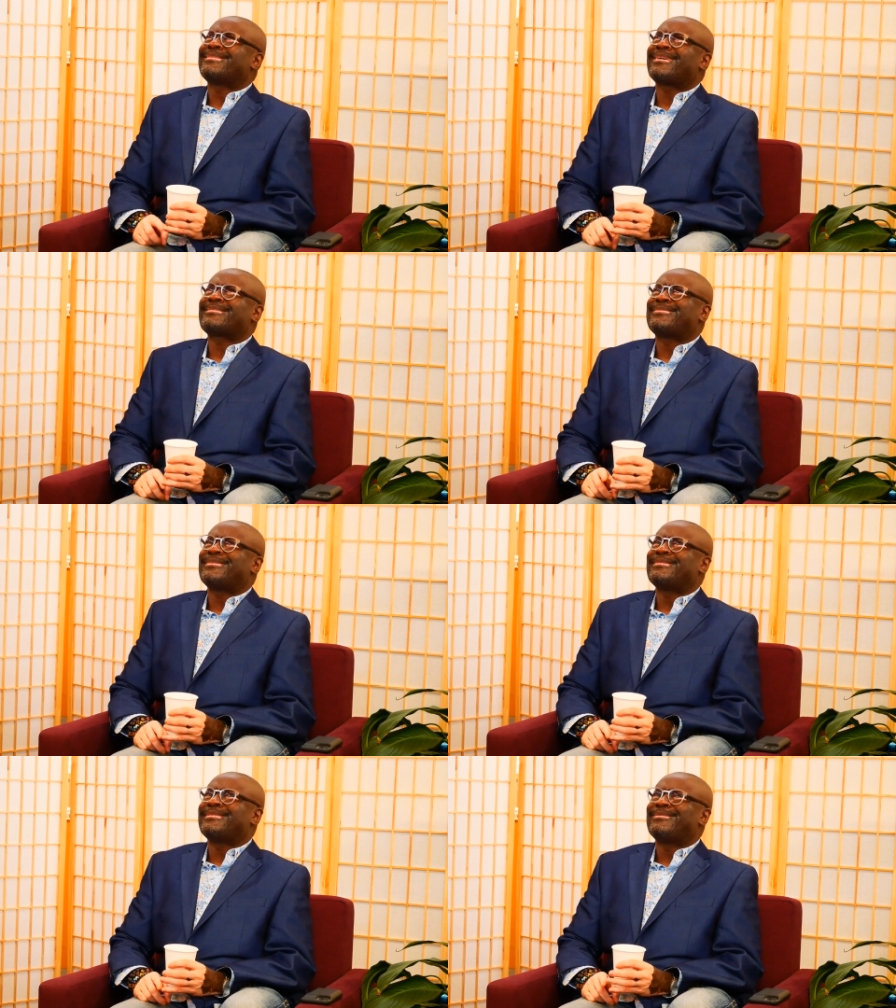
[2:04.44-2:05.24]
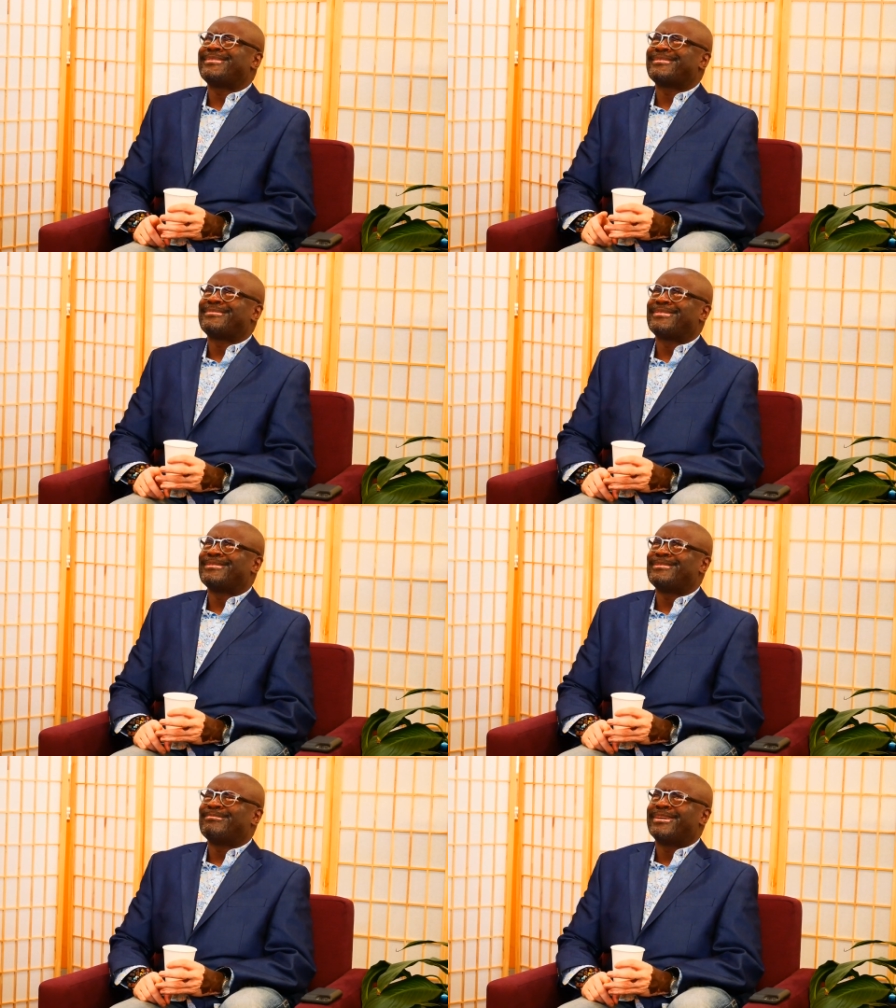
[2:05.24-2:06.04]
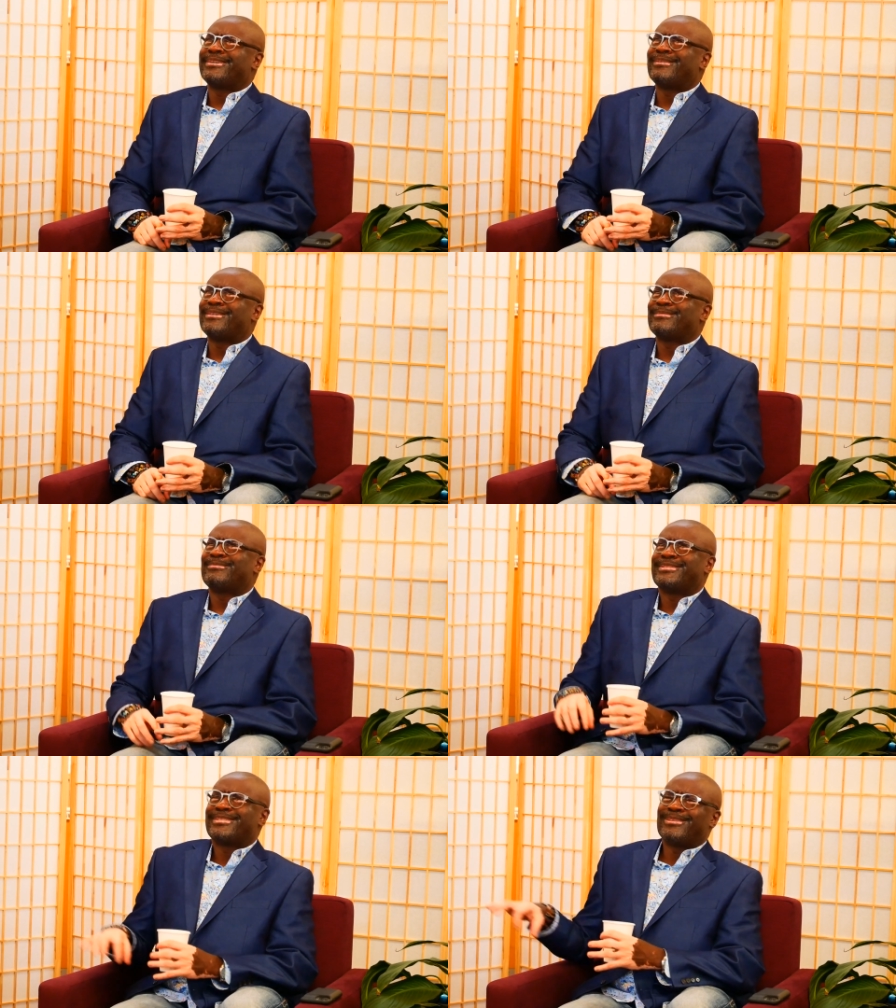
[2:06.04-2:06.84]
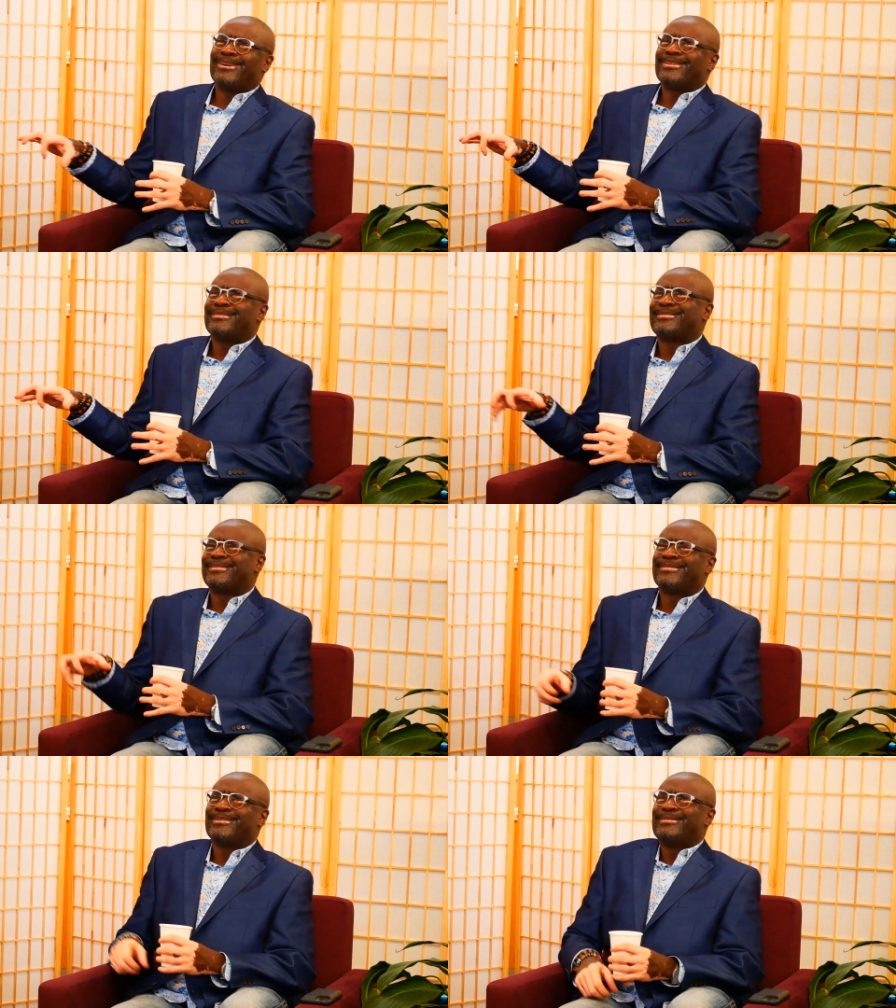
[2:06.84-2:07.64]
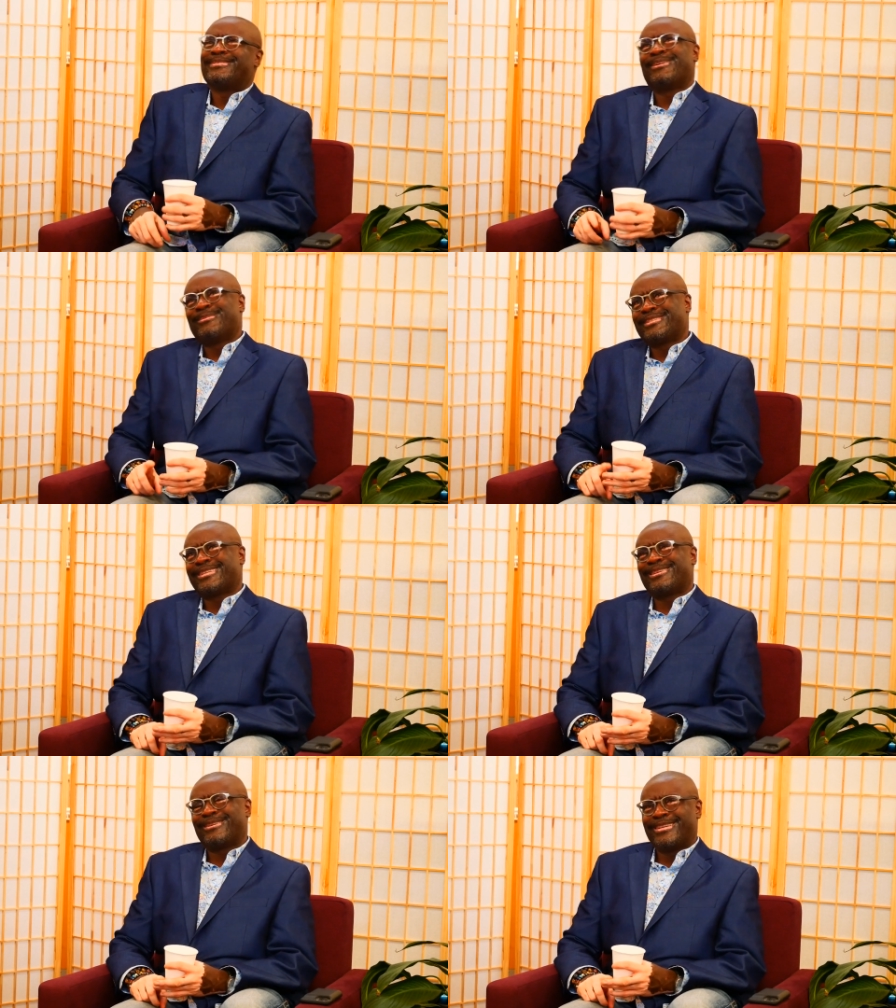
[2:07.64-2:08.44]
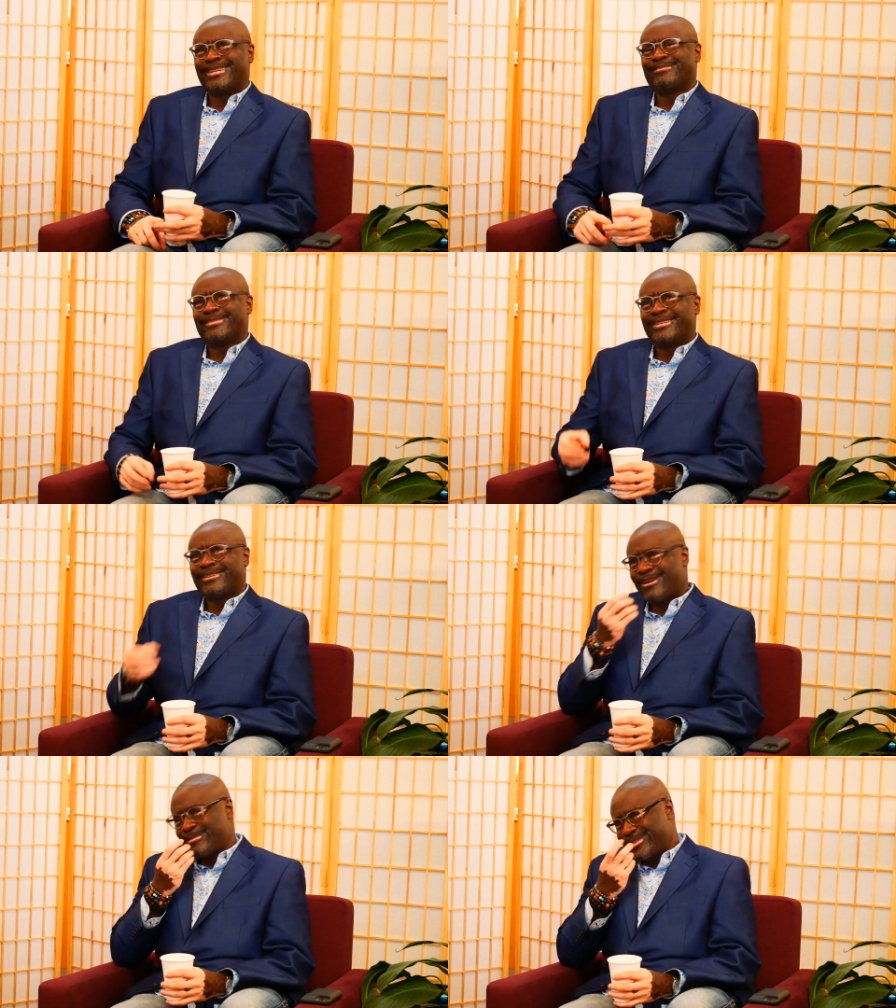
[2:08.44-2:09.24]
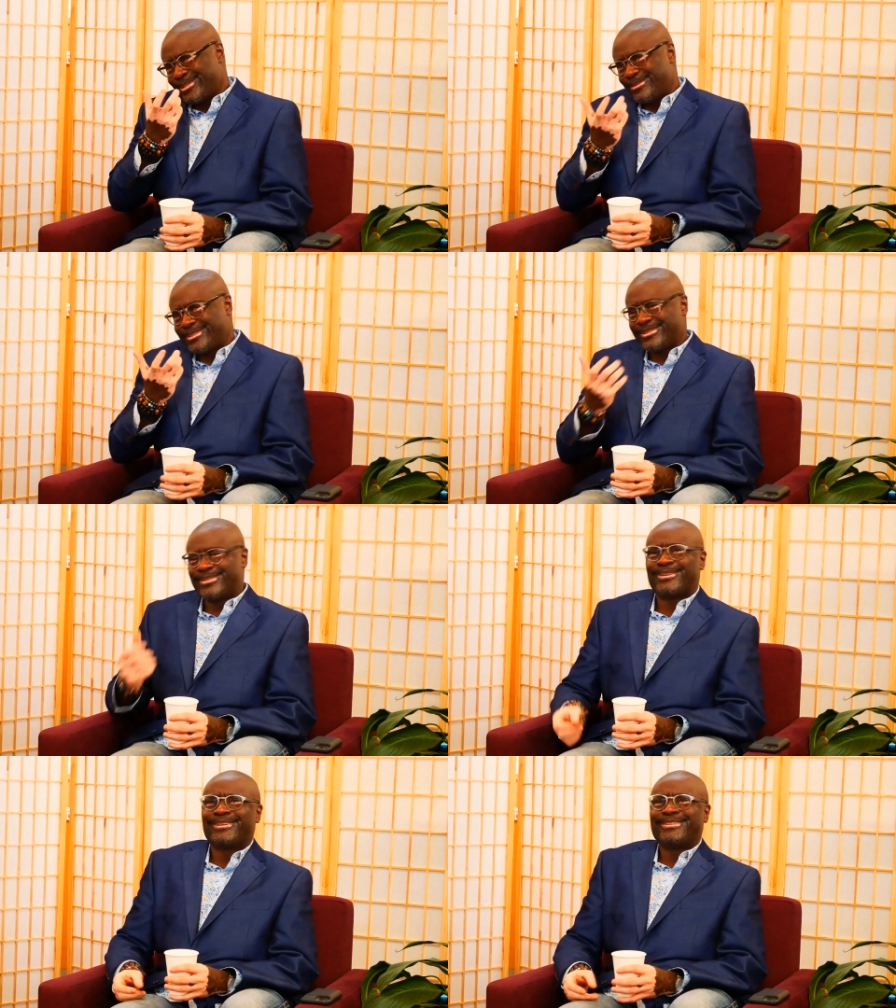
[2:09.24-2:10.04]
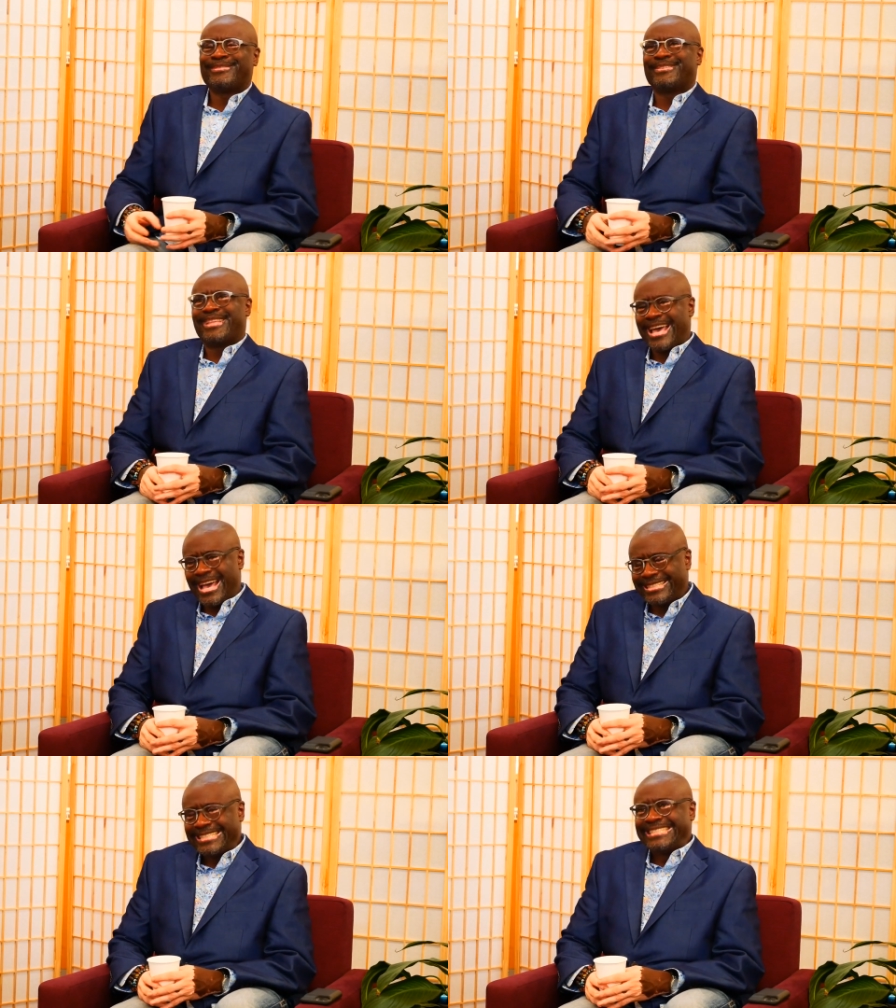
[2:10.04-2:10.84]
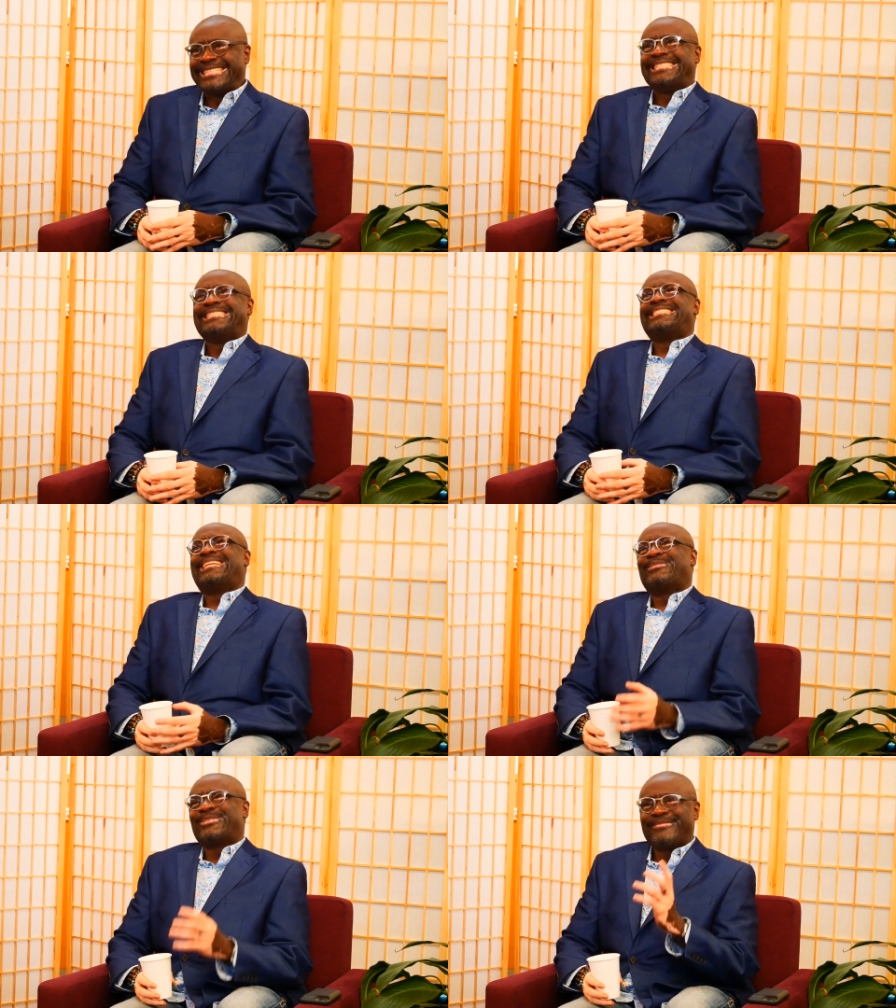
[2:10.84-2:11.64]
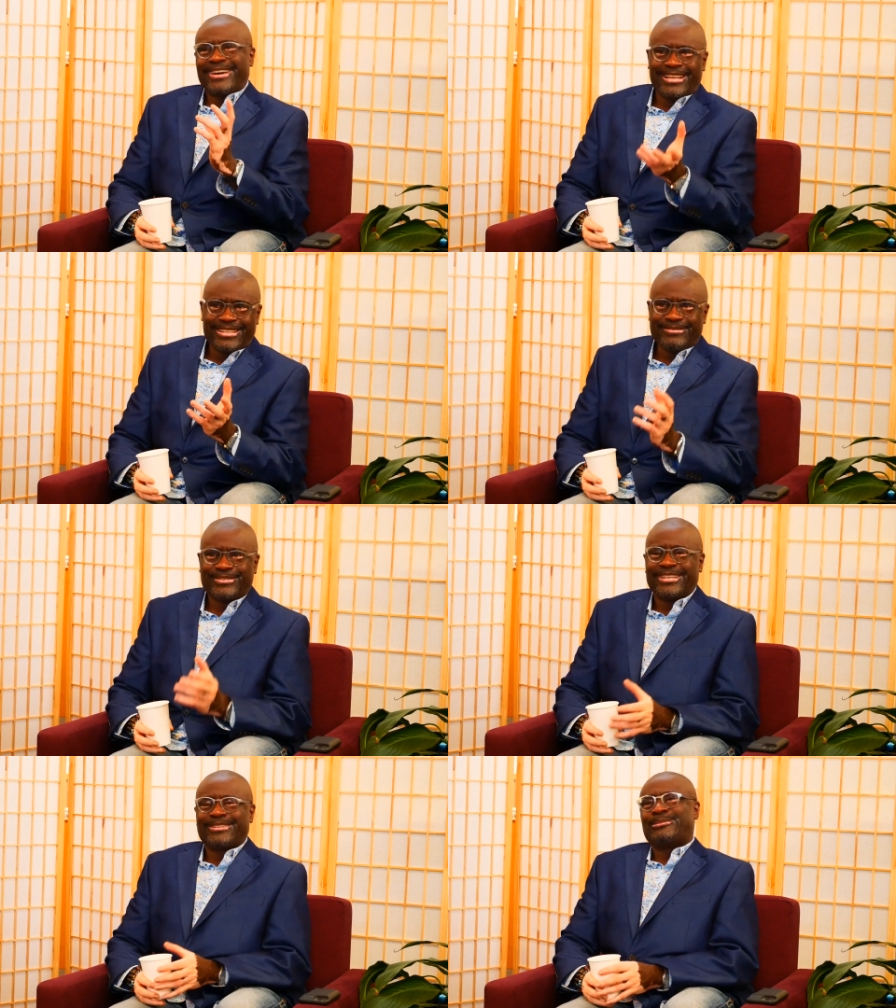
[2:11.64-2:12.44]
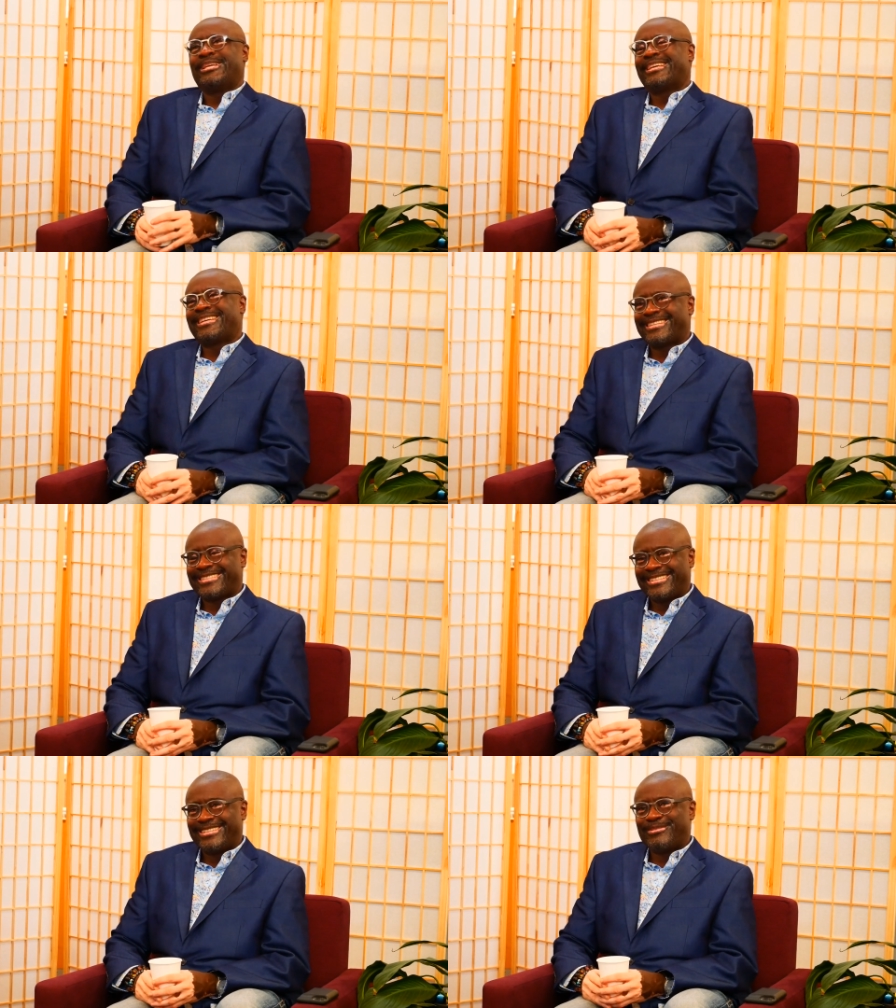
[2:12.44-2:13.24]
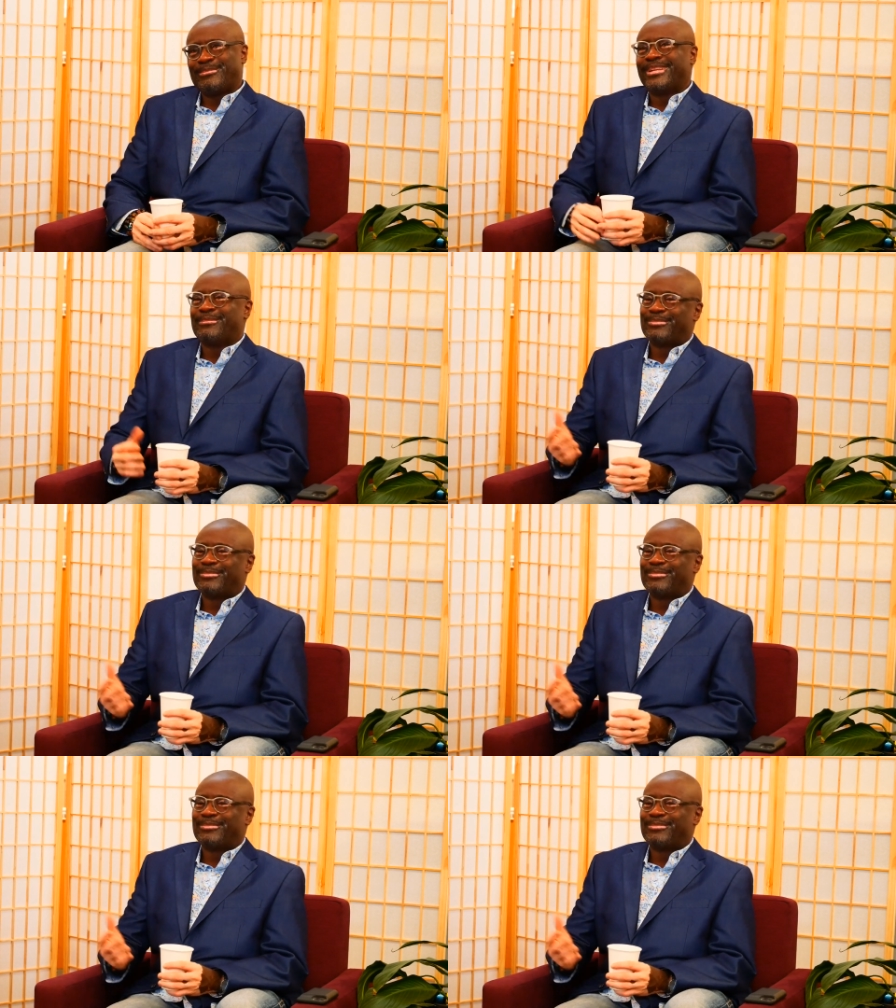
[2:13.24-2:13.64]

saxophone and I went to flute. My arm wasn't long enough for the flute, and I went to clarinet. My armature wasn't strong enough for that. Then I was on violin for like a week, and everybody